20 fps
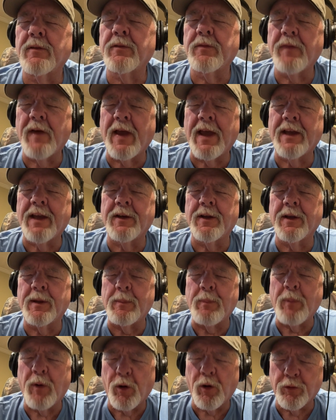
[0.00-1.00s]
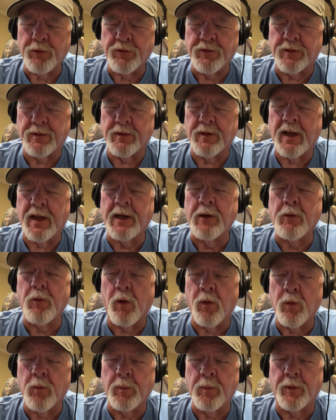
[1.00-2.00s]
find a person, a
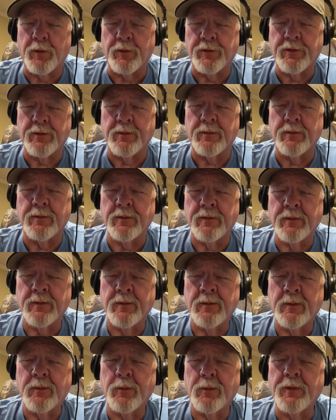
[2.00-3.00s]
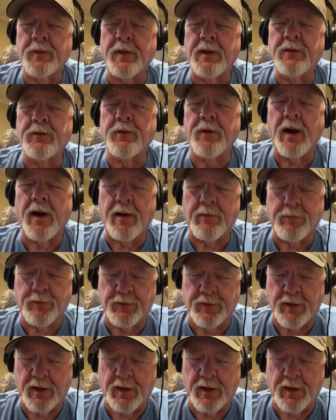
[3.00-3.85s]
grown person with a driver's